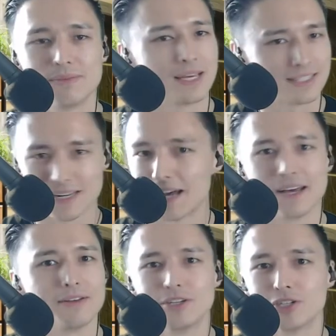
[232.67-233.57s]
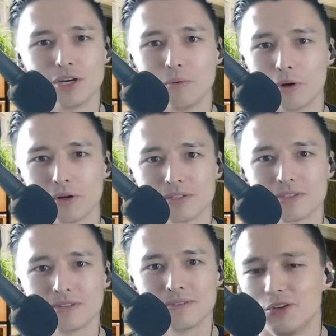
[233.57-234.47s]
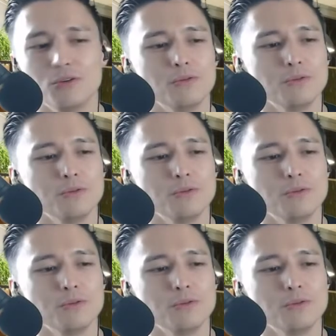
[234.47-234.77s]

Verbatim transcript: That's not how this shit works. You